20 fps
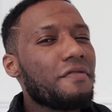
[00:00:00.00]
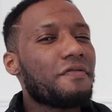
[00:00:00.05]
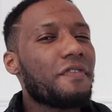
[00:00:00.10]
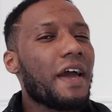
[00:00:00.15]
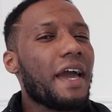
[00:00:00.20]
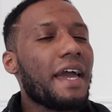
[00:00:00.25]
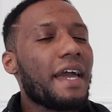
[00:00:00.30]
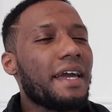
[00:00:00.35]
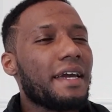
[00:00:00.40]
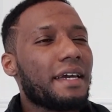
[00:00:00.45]

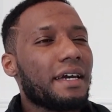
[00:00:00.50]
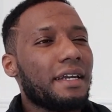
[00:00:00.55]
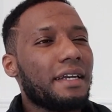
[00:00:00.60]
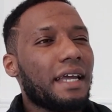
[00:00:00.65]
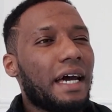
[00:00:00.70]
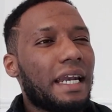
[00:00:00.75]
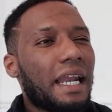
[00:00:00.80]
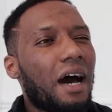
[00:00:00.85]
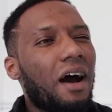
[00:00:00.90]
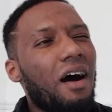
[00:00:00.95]
vague and
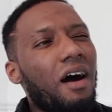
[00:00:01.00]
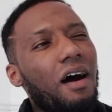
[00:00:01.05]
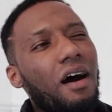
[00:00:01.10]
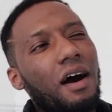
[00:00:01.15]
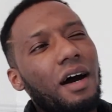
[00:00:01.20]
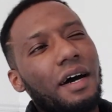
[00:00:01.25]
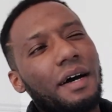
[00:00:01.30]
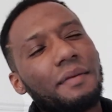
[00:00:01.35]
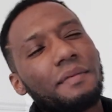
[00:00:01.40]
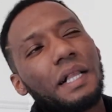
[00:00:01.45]
that, like,
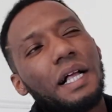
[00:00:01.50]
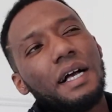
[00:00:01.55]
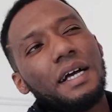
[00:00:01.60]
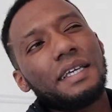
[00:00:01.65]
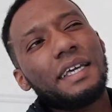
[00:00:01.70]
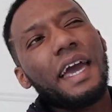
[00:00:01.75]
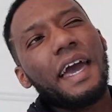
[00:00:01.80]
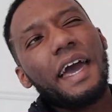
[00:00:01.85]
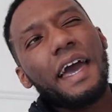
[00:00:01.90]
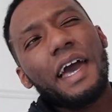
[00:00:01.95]
oh,
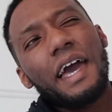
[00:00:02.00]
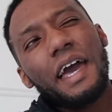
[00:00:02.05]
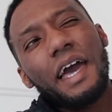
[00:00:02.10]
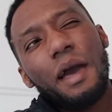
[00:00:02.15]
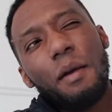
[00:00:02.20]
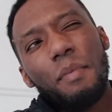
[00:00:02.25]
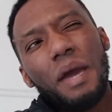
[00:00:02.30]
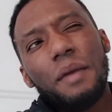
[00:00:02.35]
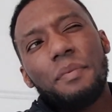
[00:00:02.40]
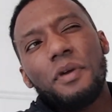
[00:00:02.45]
yeah,
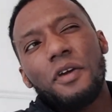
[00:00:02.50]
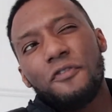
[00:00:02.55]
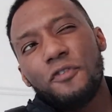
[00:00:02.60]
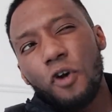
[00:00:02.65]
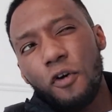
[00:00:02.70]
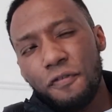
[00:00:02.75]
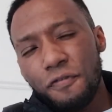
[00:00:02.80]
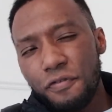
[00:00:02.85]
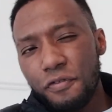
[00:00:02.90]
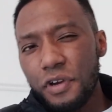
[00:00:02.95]
maybe if
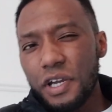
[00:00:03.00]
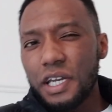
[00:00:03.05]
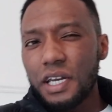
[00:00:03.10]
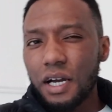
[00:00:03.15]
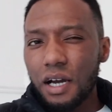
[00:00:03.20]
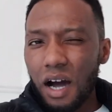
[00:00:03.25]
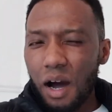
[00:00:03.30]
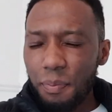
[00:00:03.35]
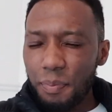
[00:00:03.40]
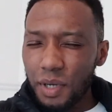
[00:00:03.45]
you're free in a
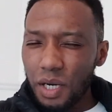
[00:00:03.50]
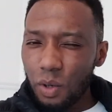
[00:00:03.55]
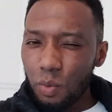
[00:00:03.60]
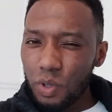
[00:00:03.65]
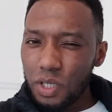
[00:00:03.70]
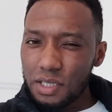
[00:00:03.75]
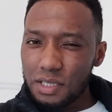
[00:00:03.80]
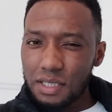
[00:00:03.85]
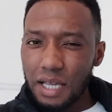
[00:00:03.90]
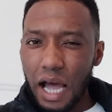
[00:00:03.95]
couple of
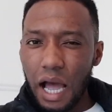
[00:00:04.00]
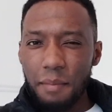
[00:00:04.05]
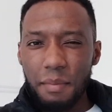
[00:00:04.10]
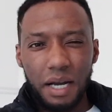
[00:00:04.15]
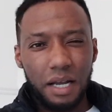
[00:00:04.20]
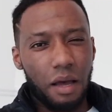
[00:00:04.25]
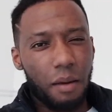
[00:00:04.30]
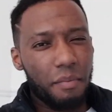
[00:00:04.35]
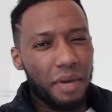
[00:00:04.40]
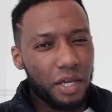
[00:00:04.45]
weeks' time, I
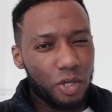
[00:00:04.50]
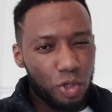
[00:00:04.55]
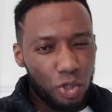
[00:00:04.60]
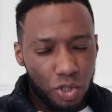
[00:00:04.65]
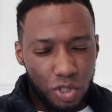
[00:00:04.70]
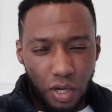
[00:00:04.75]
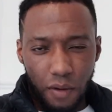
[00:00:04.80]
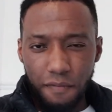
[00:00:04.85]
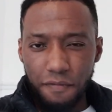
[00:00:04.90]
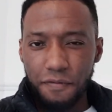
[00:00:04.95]
can make you
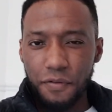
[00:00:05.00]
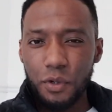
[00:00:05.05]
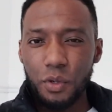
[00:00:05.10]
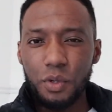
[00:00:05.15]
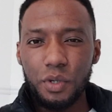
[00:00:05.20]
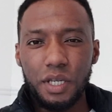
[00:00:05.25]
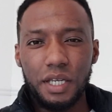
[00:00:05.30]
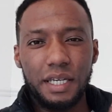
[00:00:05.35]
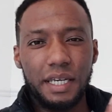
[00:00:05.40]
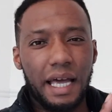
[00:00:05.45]
some
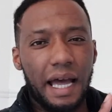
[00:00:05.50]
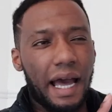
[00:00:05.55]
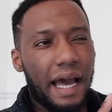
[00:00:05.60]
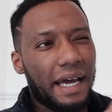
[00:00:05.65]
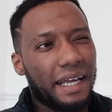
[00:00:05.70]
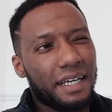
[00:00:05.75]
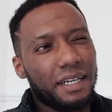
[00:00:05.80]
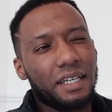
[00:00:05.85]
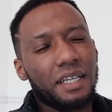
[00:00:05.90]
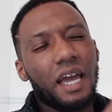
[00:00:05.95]
food and that.
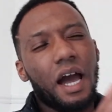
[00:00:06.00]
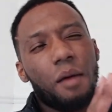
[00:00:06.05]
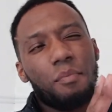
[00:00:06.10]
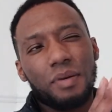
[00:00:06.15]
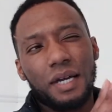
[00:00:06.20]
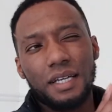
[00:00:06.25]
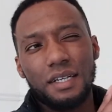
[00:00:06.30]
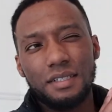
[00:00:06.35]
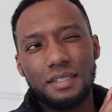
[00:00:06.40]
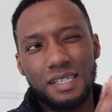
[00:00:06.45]
And yeah, I'm
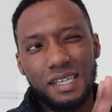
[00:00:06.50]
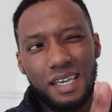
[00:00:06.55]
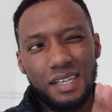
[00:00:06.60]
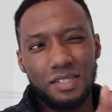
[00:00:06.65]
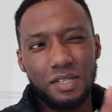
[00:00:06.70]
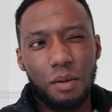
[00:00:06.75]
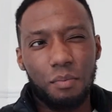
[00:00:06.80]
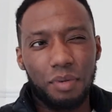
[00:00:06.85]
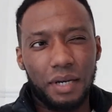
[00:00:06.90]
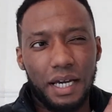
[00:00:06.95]
planning to get
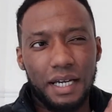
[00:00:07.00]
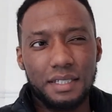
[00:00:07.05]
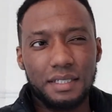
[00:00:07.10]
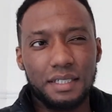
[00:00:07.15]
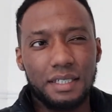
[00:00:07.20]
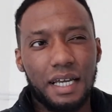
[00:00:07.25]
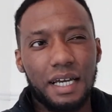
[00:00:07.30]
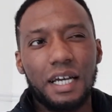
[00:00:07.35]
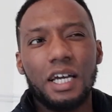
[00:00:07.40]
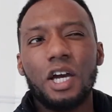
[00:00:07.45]
some blinds
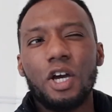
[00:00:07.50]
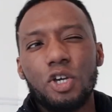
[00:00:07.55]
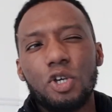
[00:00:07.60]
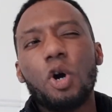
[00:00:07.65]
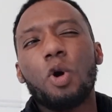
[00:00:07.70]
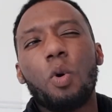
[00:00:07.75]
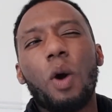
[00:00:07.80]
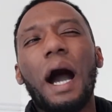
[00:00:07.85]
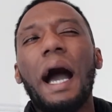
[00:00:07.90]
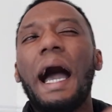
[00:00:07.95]
and that.
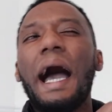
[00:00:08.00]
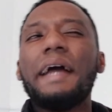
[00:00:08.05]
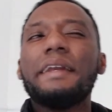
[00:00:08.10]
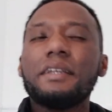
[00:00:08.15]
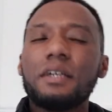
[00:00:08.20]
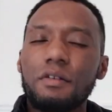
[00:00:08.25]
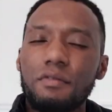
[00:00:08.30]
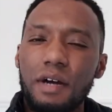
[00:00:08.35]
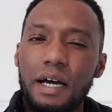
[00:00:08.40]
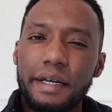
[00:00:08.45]
You're quite
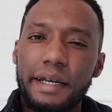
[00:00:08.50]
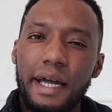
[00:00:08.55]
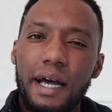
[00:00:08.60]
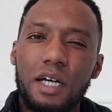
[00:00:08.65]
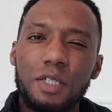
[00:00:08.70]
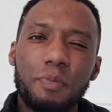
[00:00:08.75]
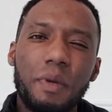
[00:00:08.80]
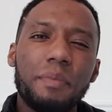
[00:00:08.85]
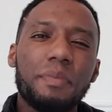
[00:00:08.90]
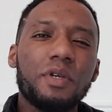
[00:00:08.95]
handy around the
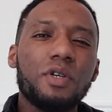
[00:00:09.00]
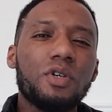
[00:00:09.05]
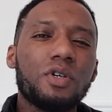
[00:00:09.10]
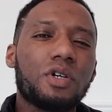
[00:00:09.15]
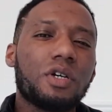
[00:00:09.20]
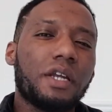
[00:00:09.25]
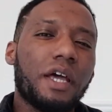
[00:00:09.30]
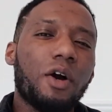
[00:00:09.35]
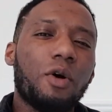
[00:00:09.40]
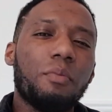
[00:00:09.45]
house. Maybe you
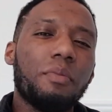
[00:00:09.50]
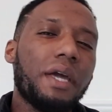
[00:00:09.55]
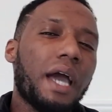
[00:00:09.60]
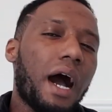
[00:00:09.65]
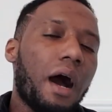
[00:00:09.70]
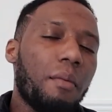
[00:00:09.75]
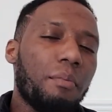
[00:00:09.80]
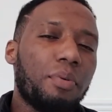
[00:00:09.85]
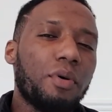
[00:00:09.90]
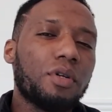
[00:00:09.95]
could help me
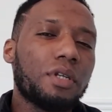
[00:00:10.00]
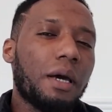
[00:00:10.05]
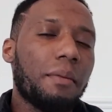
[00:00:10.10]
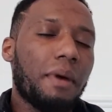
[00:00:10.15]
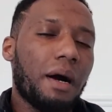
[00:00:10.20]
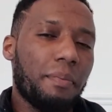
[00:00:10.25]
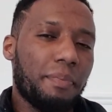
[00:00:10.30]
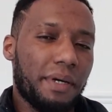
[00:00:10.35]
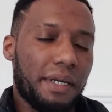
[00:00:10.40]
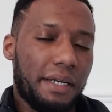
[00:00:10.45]
out and put them
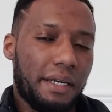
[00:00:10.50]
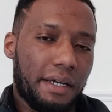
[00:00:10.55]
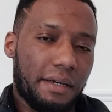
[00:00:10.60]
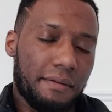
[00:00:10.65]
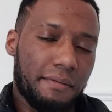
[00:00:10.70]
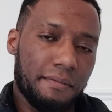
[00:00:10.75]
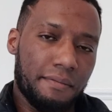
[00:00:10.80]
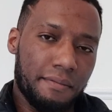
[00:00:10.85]
up and that.